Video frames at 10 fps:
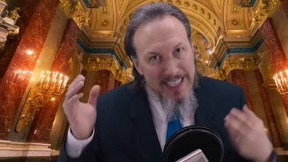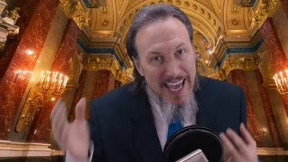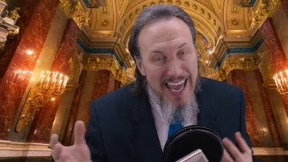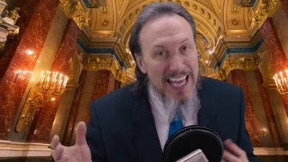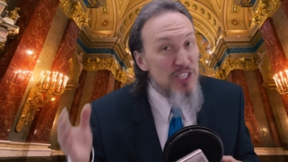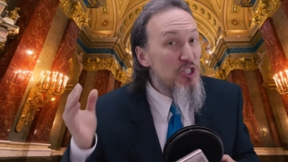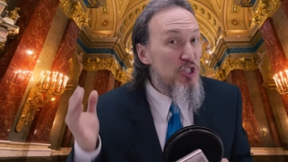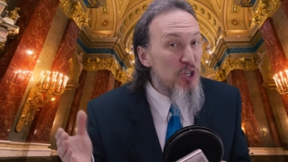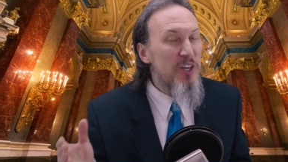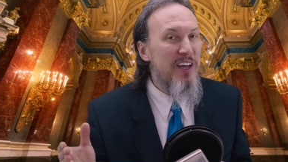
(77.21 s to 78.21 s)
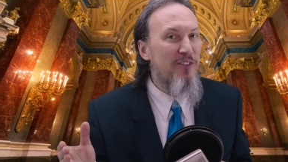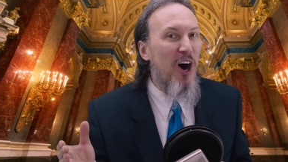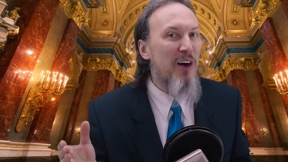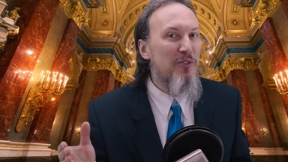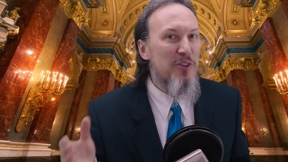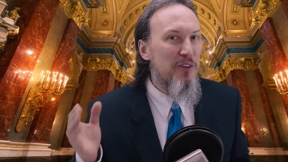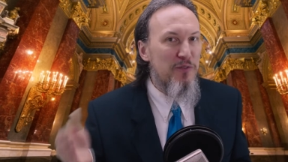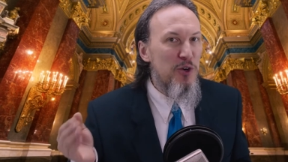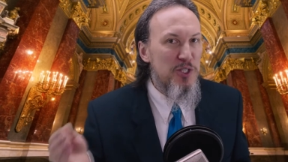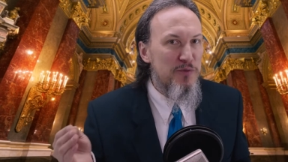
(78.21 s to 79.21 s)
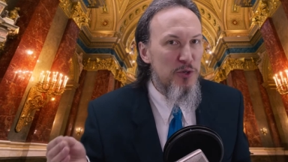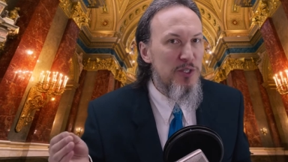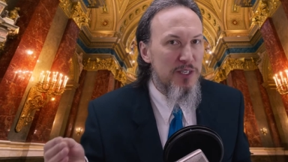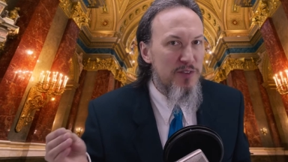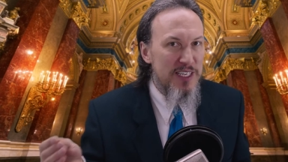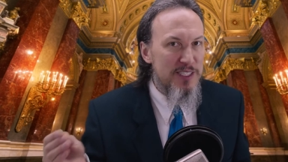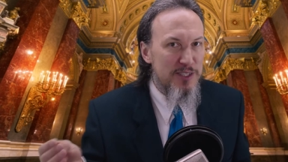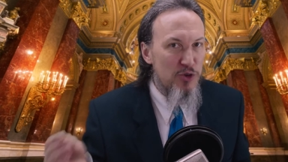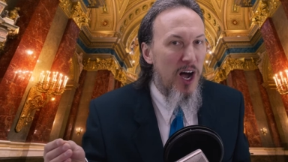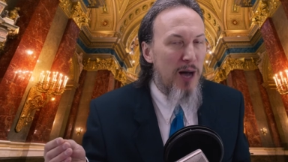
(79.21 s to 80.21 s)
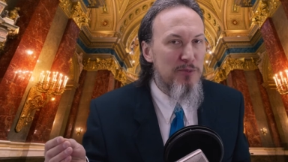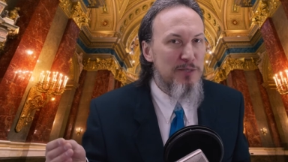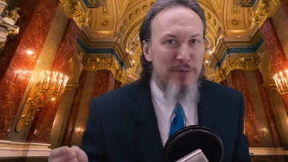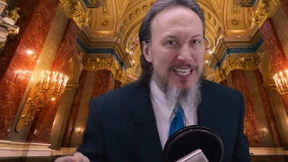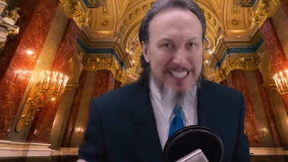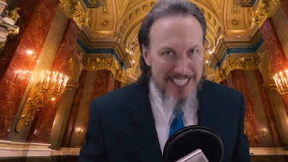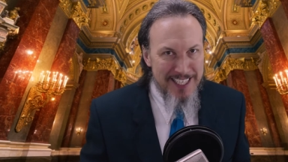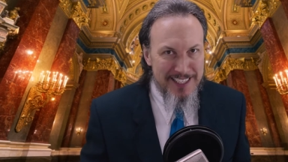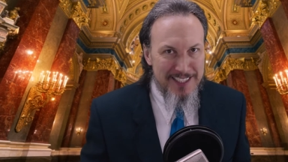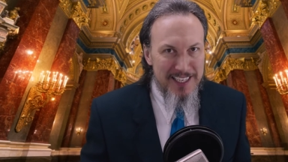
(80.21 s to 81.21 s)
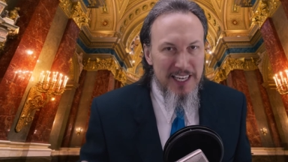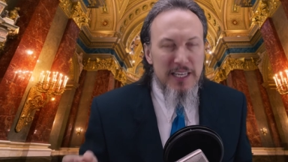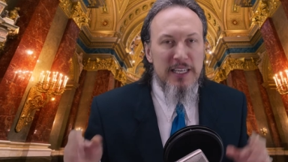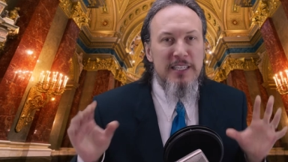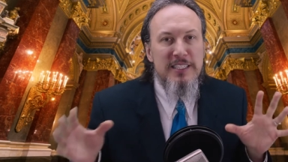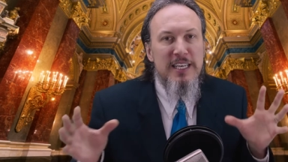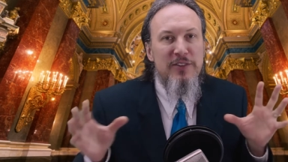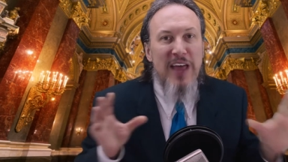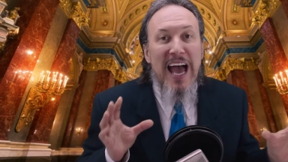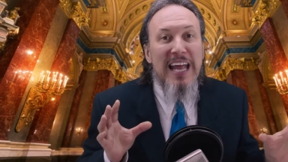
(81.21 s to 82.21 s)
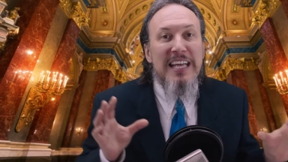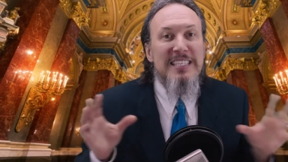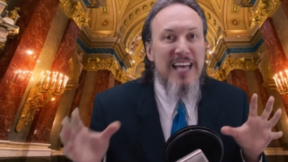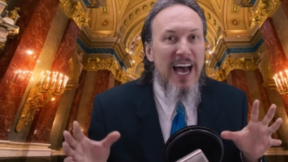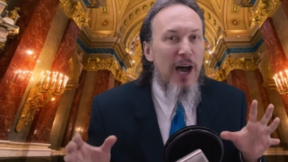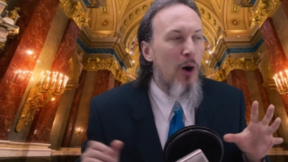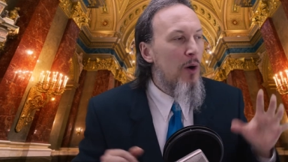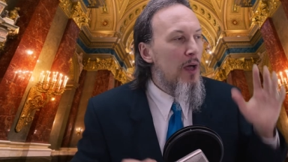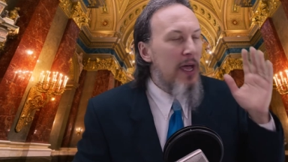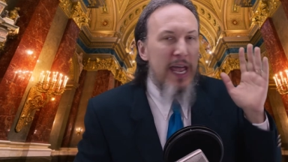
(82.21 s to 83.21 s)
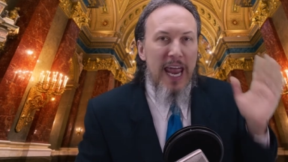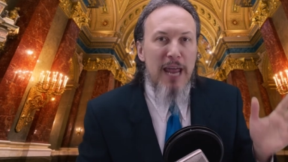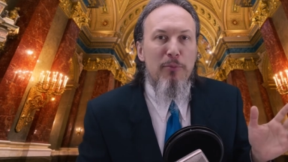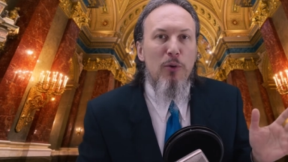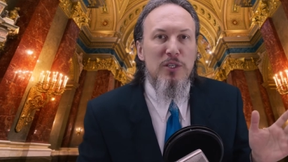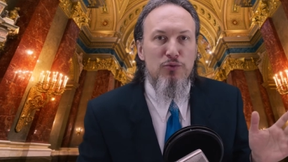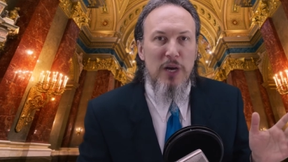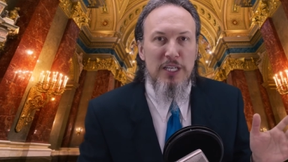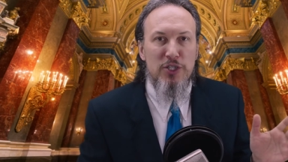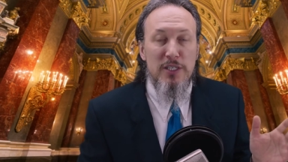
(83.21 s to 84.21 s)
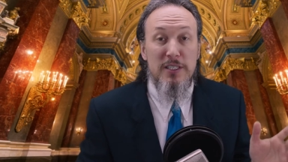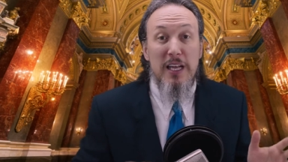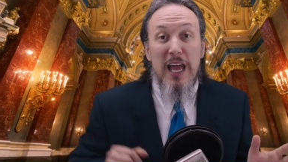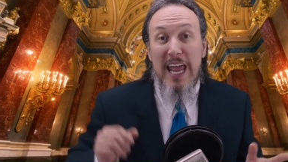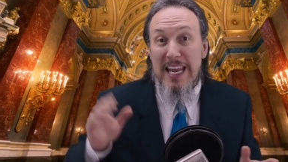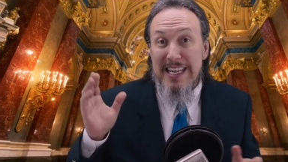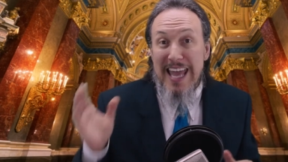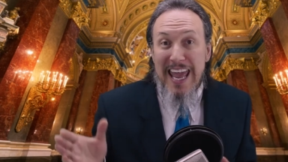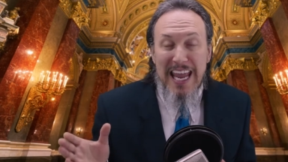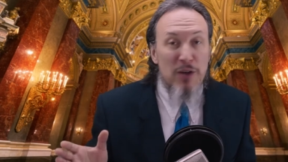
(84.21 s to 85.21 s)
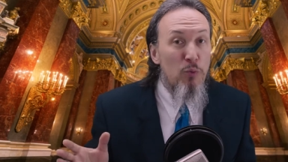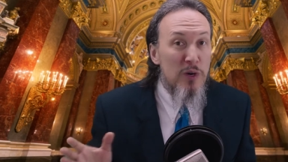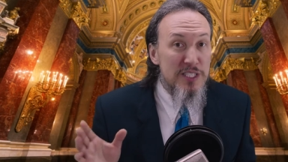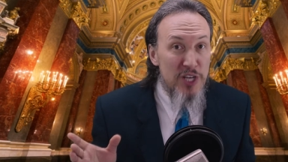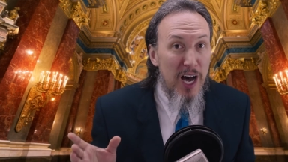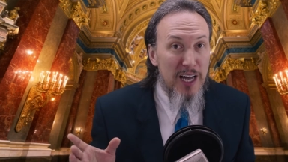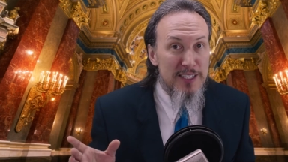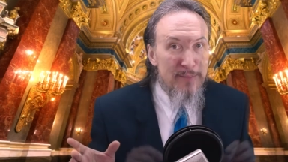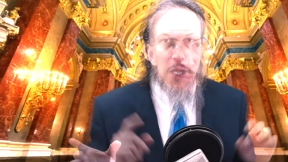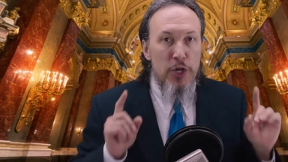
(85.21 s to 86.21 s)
Cain should have offered the first fruits of his crops, but he didn't. You see, that is how Abel was righteous and Cain was not.